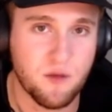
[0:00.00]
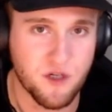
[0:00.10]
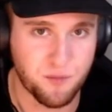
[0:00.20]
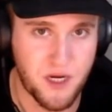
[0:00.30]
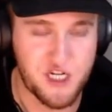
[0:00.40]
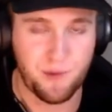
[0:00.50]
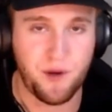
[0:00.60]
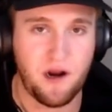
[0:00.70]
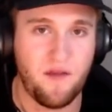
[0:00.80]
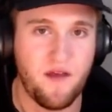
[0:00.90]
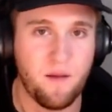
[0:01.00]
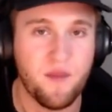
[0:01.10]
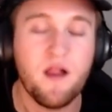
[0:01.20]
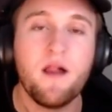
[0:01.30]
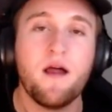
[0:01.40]
much pressure put on
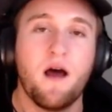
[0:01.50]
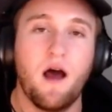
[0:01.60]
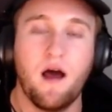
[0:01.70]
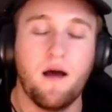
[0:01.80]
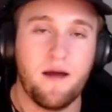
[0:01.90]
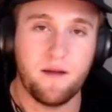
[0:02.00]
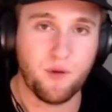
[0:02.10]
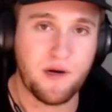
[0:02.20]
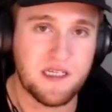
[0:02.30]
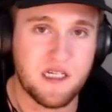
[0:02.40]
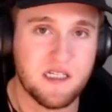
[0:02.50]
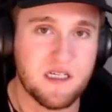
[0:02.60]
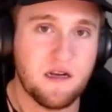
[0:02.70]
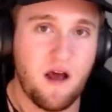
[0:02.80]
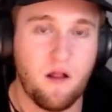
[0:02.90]
them in
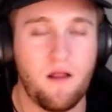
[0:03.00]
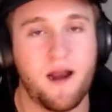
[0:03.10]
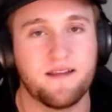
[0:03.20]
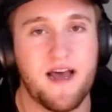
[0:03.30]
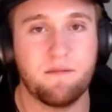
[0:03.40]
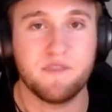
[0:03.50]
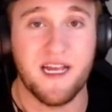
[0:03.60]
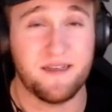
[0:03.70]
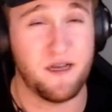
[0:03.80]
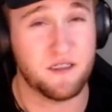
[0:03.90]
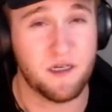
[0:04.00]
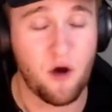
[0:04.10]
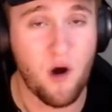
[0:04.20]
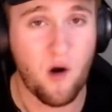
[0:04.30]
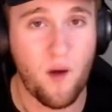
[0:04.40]
preseason, a lot of times that doesn't
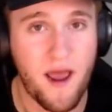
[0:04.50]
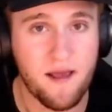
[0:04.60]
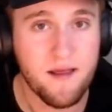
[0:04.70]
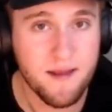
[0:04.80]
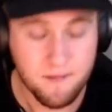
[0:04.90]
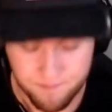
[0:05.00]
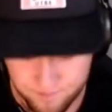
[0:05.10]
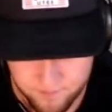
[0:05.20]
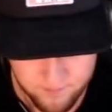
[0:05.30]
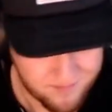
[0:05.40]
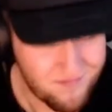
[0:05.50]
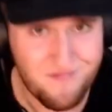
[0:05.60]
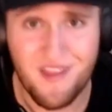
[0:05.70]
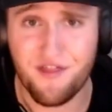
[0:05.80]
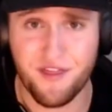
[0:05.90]
go our way.
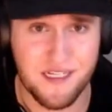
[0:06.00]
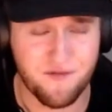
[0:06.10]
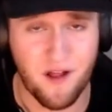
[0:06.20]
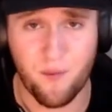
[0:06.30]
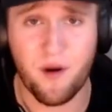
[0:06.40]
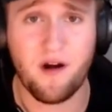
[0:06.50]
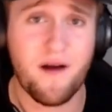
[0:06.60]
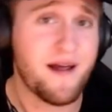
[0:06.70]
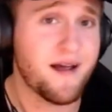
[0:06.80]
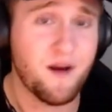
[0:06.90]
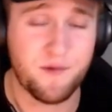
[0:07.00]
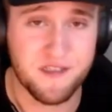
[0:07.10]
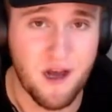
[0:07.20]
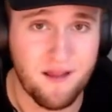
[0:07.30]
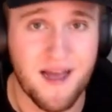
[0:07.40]
Things fall apart, right? Again, we
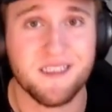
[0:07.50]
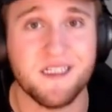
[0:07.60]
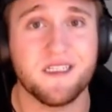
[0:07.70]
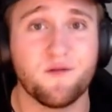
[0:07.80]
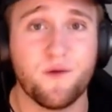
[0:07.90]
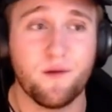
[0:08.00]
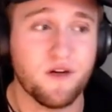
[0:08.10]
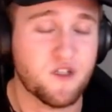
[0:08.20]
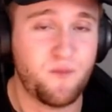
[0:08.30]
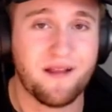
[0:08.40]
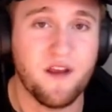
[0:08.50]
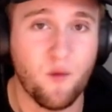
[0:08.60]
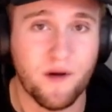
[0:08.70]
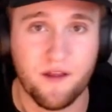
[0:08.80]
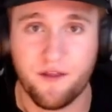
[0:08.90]
saw it last season. We were expected
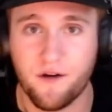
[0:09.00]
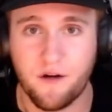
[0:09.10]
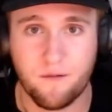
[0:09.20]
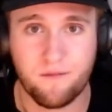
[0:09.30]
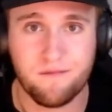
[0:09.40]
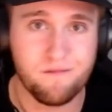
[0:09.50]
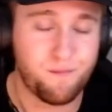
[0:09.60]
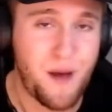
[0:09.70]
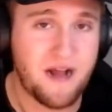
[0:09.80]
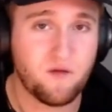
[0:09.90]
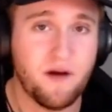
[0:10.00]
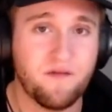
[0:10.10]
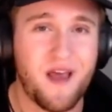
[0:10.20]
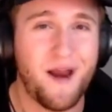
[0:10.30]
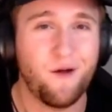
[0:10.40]
to win a third Pac-12
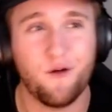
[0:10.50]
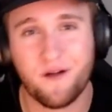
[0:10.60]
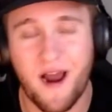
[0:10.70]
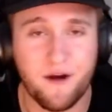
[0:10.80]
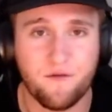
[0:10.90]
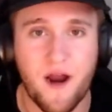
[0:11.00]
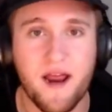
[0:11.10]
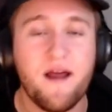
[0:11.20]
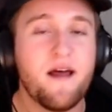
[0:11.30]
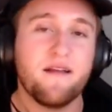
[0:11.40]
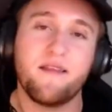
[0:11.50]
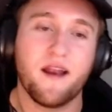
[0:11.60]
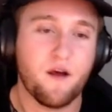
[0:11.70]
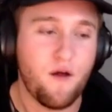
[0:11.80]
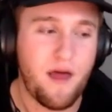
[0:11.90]
title, kind of, right?
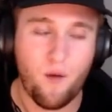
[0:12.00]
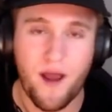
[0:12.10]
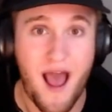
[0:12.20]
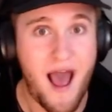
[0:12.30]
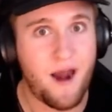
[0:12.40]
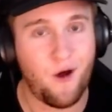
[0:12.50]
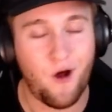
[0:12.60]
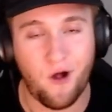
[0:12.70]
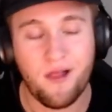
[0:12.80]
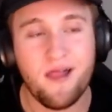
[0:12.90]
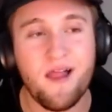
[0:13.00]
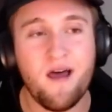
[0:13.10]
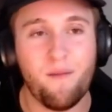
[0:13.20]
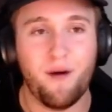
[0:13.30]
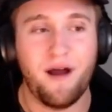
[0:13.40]
Didn't go that way at all.
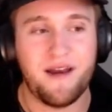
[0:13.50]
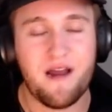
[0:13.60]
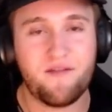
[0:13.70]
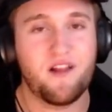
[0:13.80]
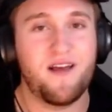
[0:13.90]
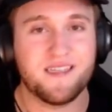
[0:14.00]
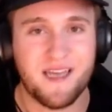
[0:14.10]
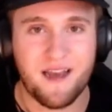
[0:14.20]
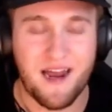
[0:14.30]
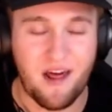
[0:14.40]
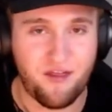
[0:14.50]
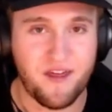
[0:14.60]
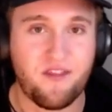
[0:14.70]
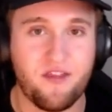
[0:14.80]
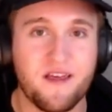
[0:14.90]
But nevertheless, again, I
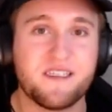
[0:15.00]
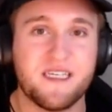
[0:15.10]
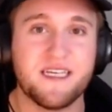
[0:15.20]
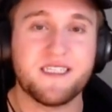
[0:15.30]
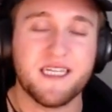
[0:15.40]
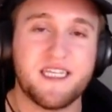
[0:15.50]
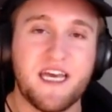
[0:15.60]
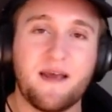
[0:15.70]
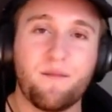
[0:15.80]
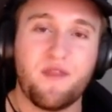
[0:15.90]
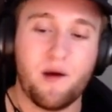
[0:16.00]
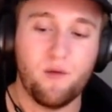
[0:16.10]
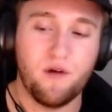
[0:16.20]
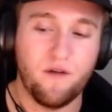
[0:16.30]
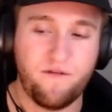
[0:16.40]
think this is the team that
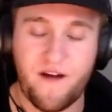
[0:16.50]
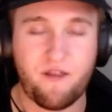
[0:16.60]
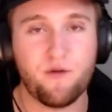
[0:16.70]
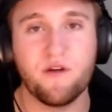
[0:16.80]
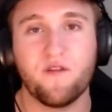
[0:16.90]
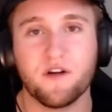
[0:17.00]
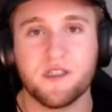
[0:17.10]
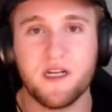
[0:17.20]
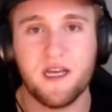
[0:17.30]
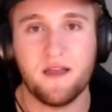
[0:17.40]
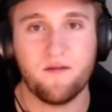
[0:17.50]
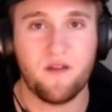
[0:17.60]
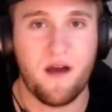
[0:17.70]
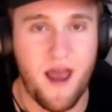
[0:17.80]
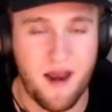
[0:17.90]
will fight through adversity
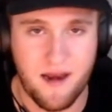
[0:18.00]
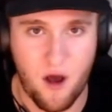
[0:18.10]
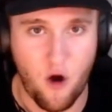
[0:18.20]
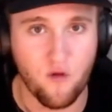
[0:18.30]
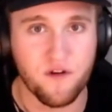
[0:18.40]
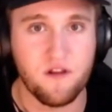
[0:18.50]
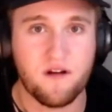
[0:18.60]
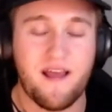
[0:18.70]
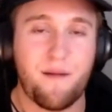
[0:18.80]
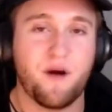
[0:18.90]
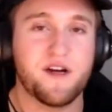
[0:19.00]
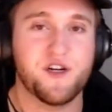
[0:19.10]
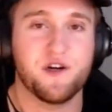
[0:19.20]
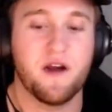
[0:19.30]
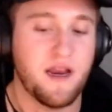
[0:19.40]
and overlook that
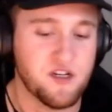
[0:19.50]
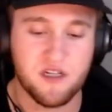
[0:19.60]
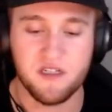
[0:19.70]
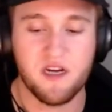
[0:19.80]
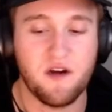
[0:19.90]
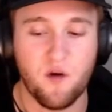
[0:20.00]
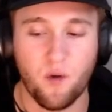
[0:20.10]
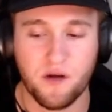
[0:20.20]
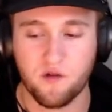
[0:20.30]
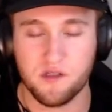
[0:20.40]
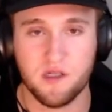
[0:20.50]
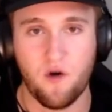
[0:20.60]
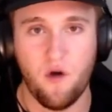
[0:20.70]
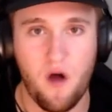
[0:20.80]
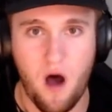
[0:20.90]
pressure and just continue to work towards the
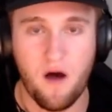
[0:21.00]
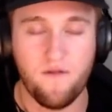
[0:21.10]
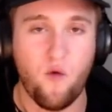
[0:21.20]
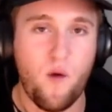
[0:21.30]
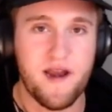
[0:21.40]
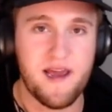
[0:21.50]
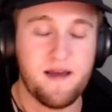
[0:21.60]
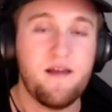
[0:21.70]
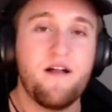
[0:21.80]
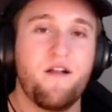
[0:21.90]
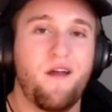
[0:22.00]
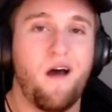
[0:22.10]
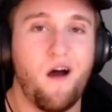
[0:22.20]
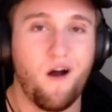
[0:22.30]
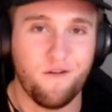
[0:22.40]
goal of winning
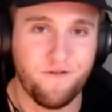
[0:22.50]
a